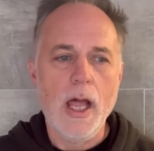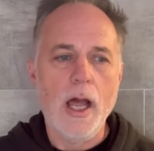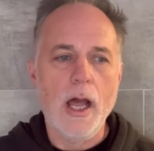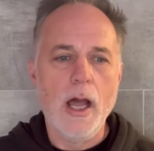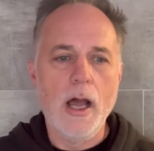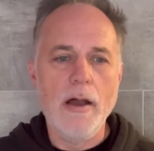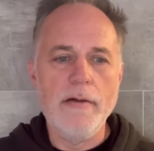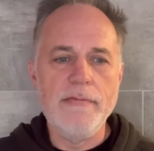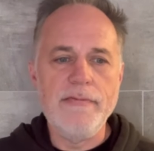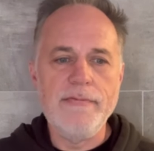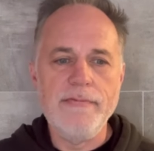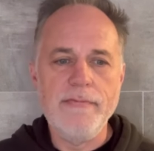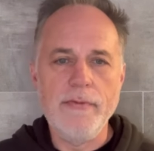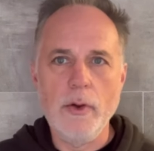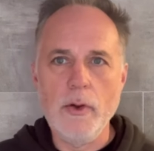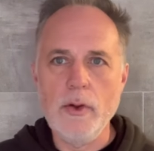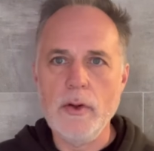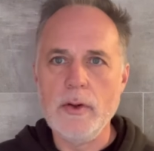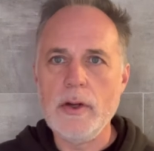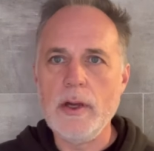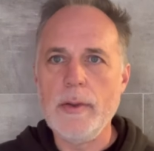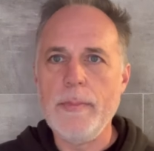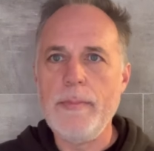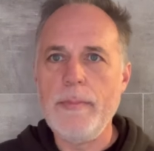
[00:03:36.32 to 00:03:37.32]
A
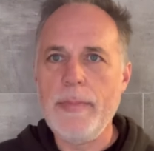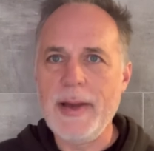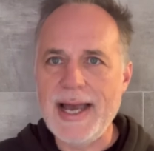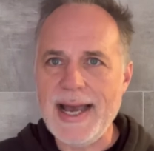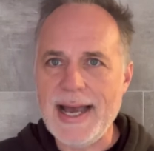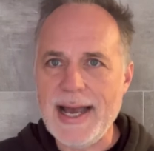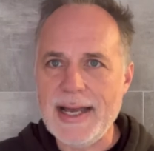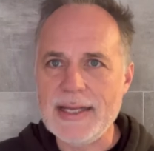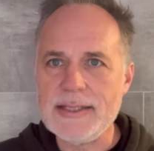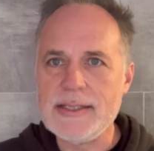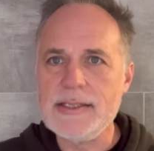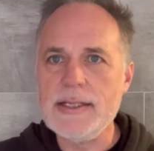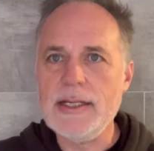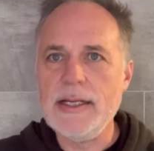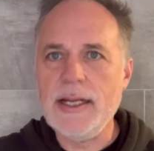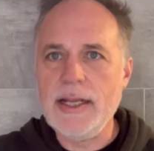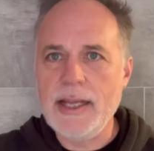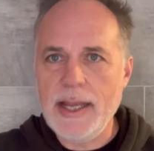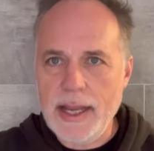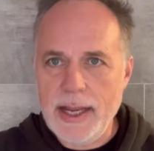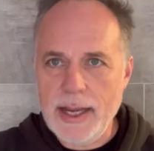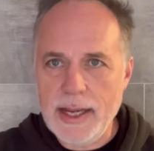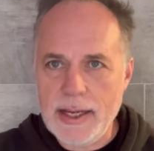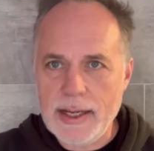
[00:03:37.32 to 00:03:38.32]
full capacity
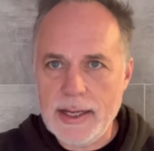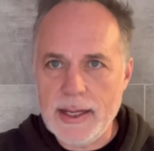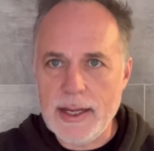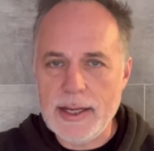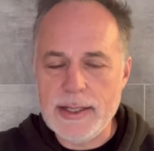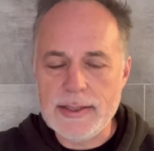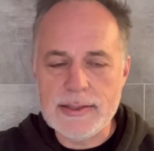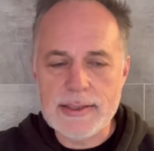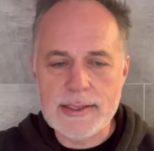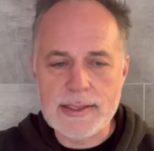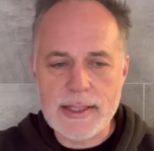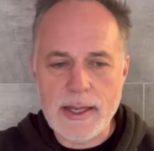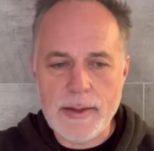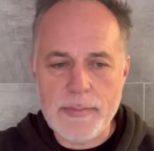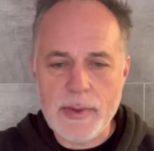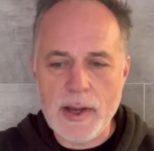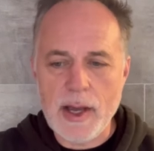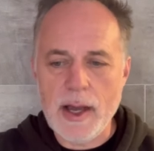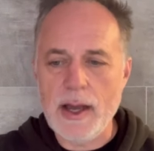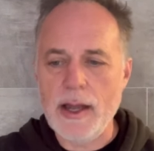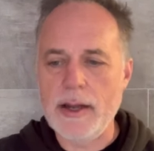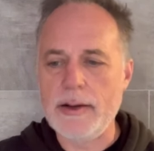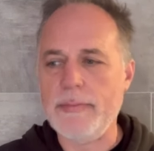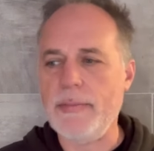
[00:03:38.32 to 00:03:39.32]
handgun,
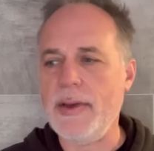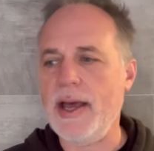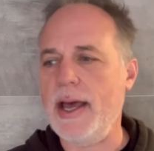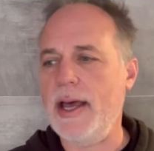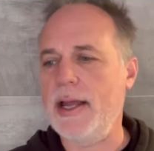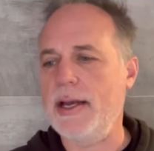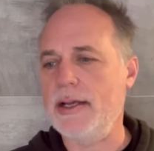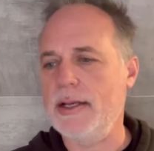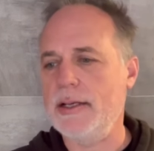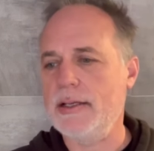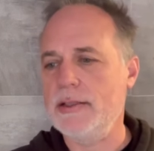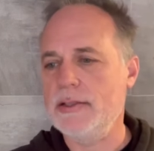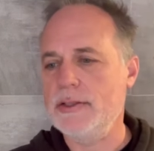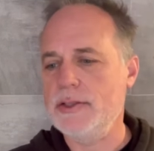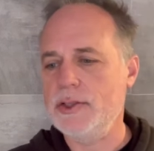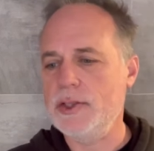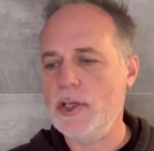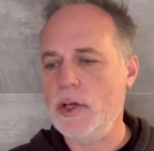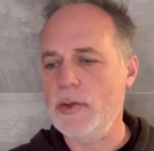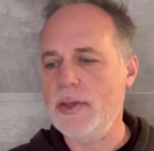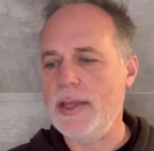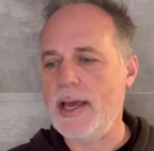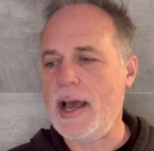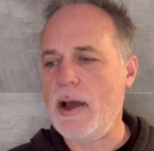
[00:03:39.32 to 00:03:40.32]
semi-automatic.
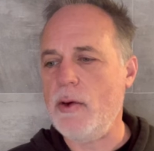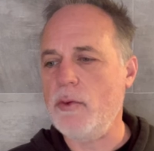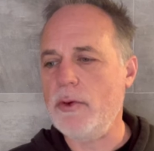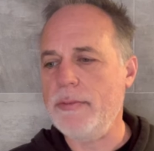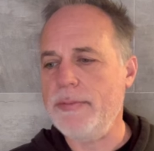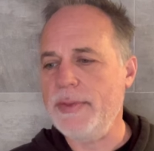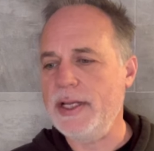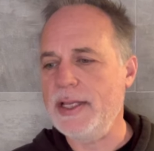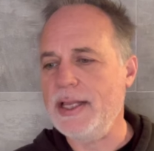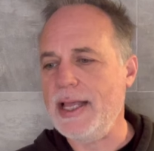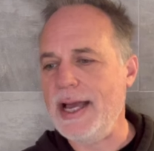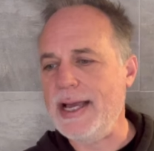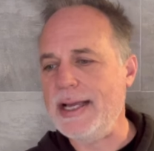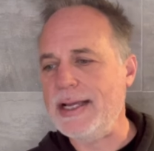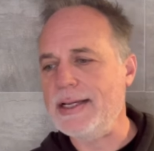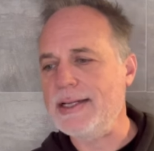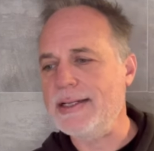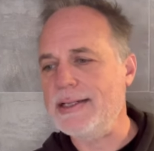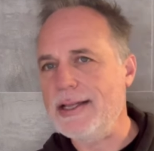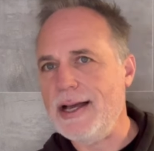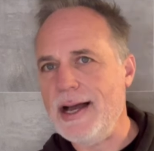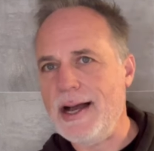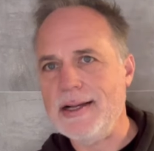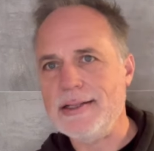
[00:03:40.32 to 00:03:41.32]
So that would be like a
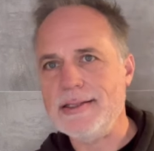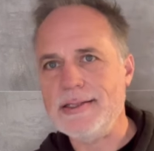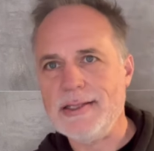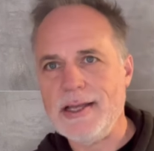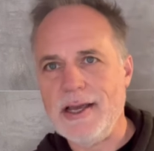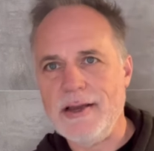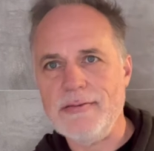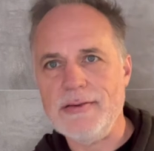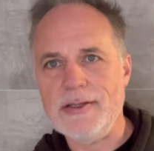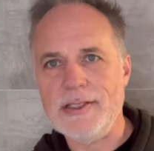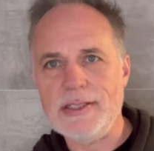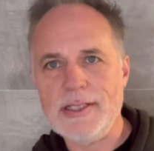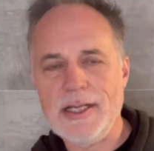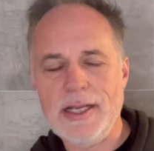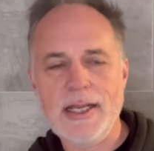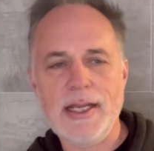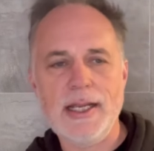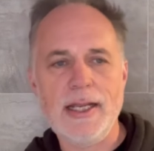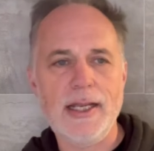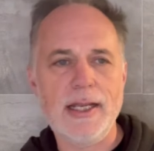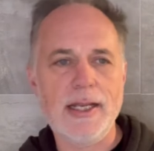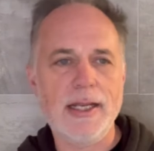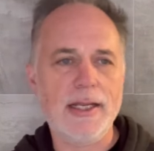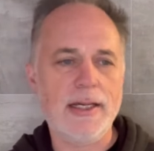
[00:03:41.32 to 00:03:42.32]
Glock
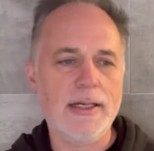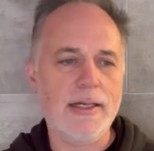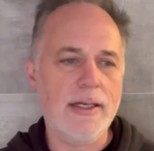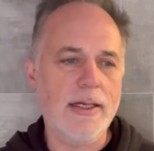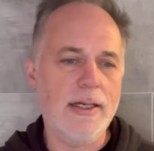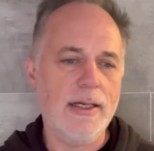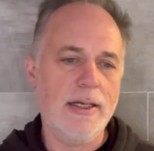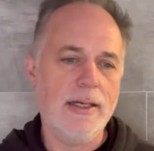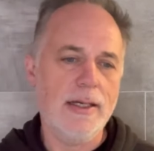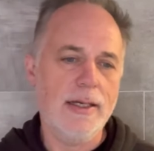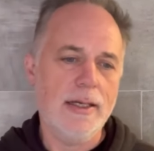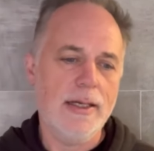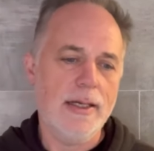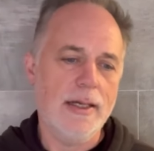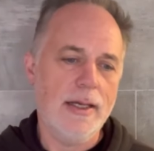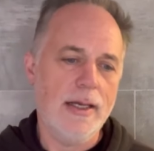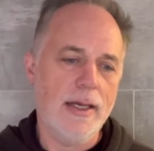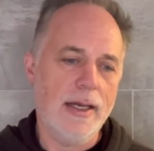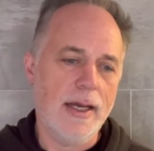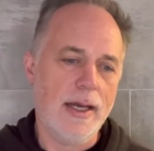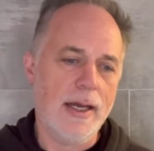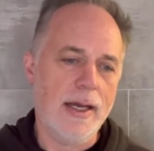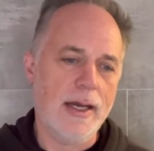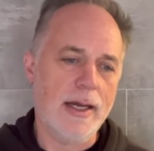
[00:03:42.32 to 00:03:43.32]
17,
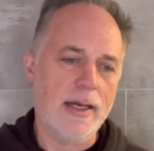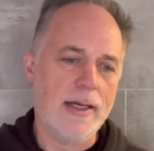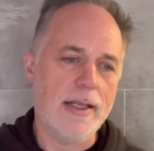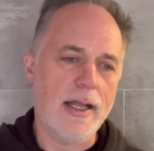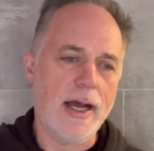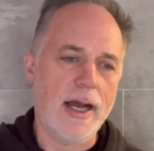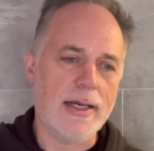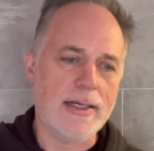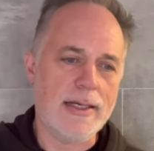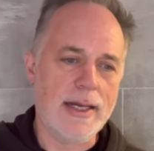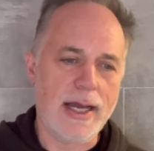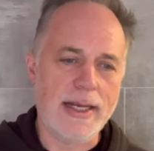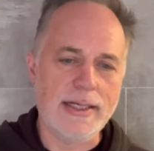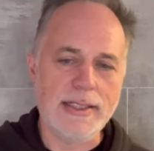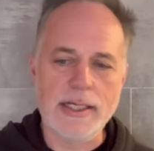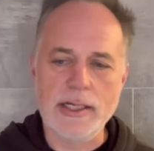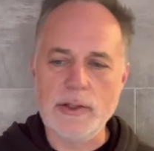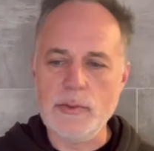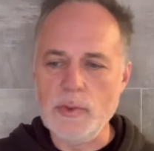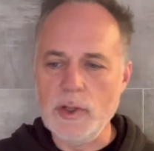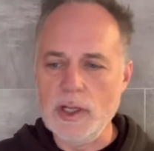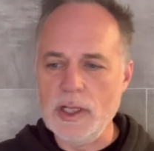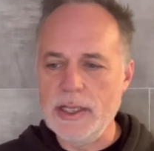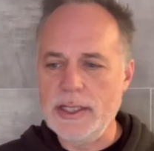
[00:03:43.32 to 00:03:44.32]
uh, Glock
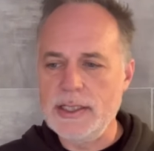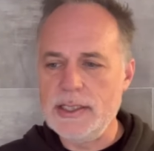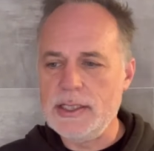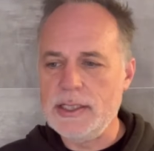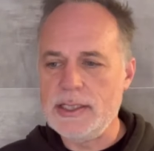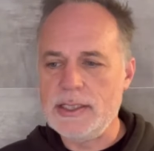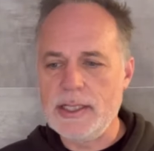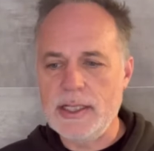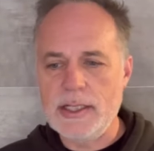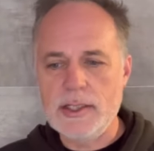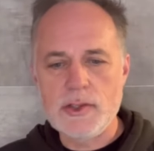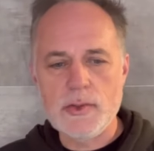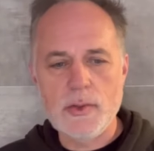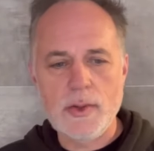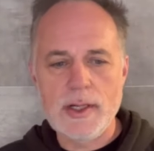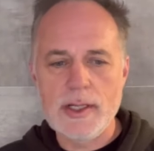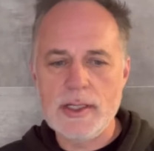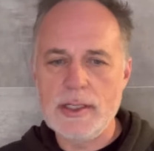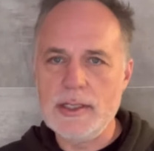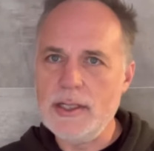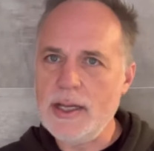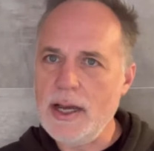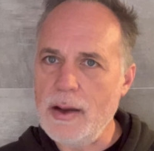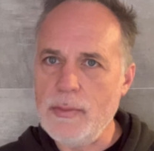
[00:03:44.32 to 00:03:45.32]
19, really just any sort
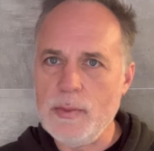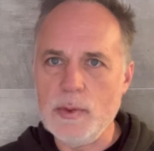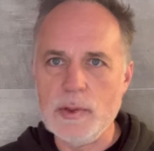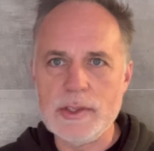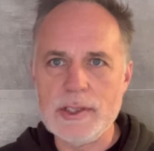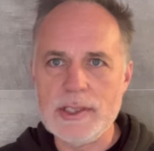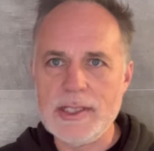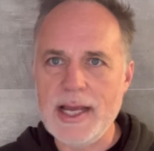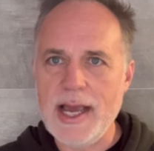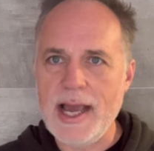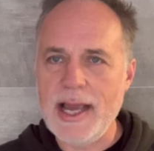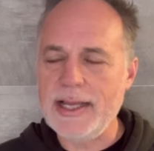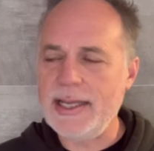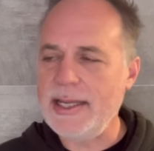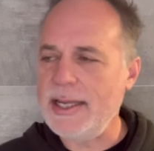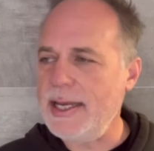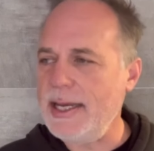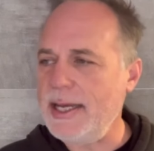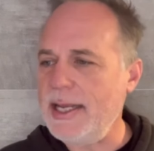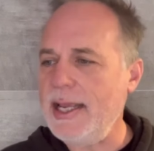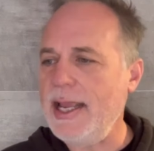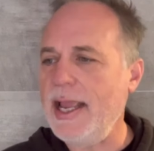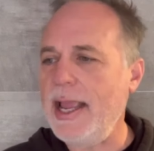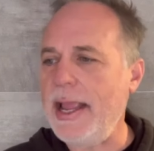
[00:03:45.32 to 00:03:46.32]
of double stack,
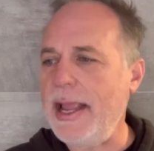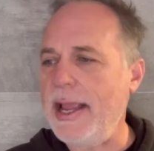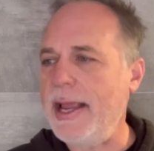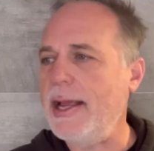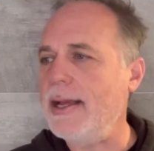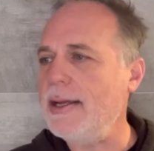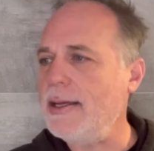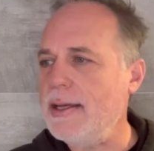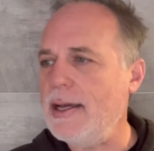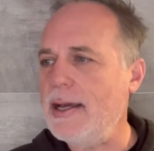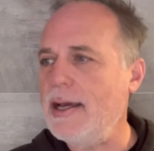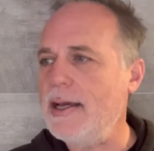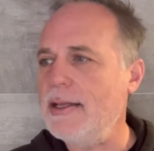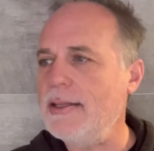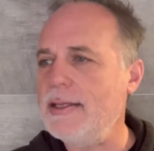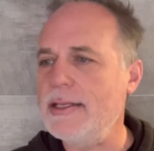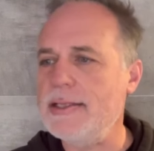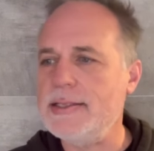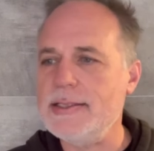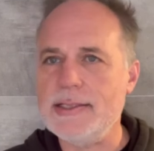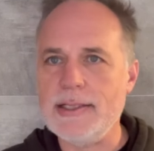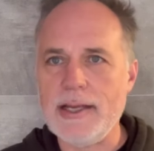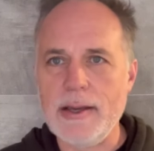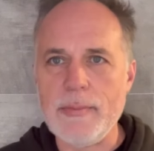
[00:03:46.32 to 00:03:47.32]
any handgun
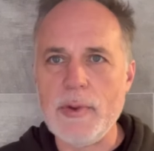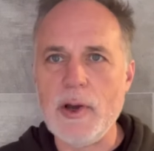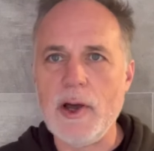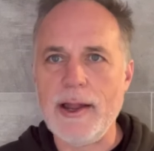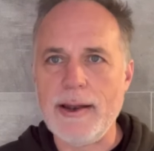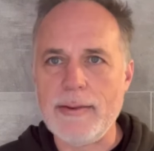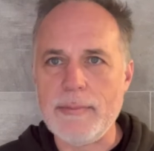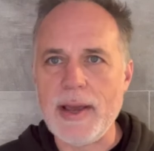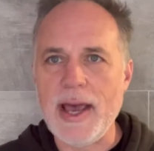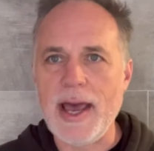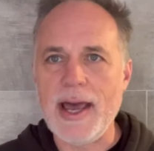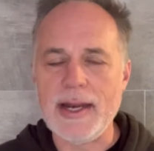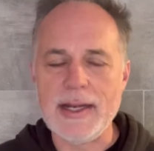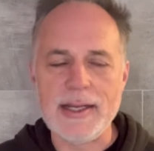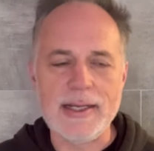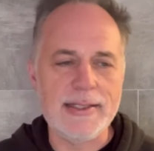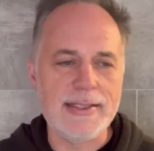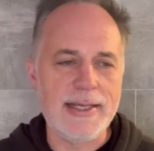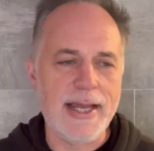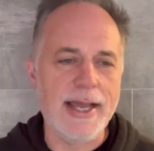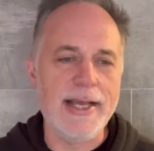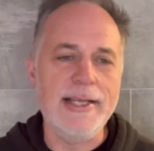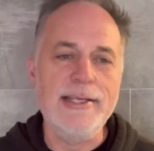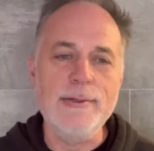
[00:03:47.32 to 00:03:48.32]
that's semi-automatic
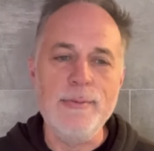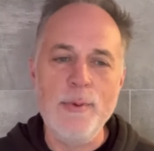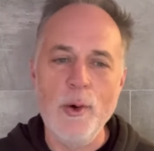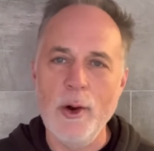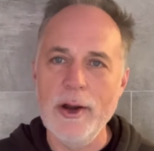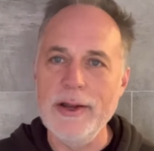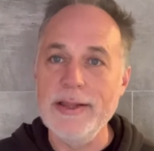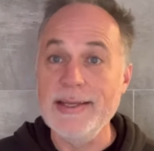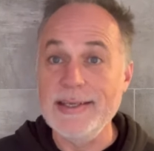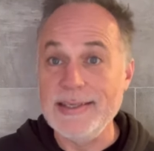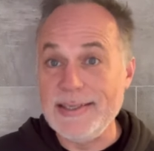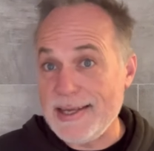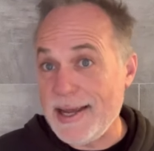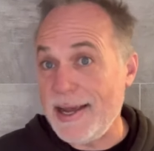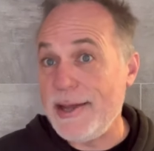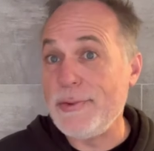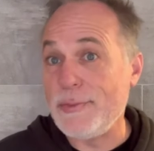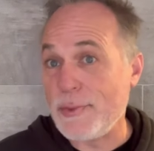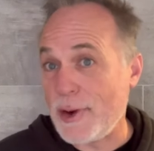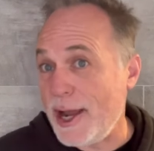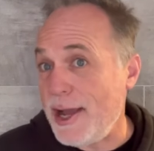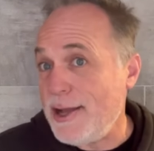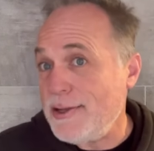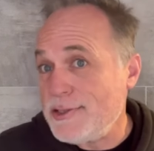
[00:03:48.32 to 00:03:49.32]
and takes more than
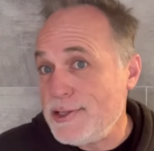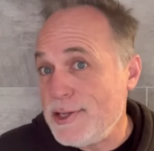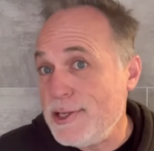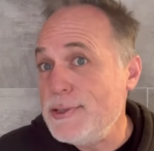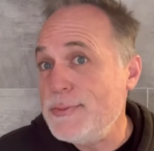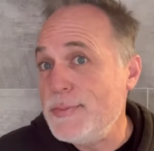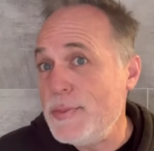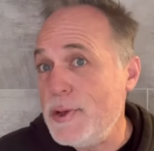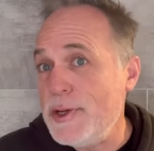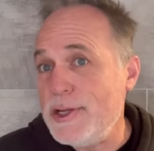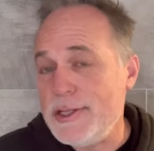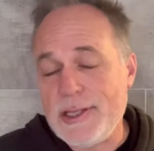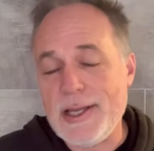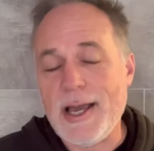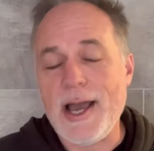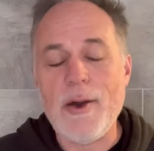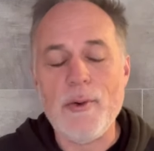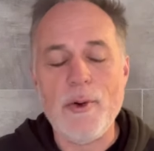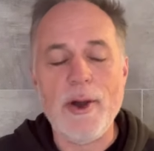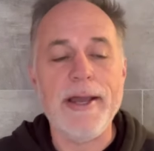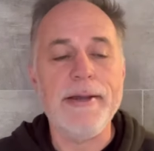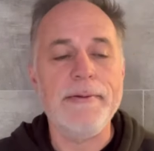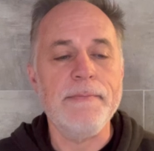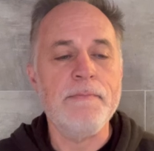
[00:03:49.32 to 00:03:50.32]
10 rounds. Let's put it
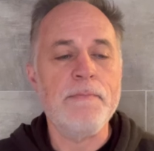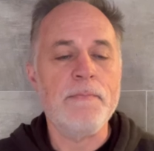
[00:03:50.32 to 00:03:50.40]
that way.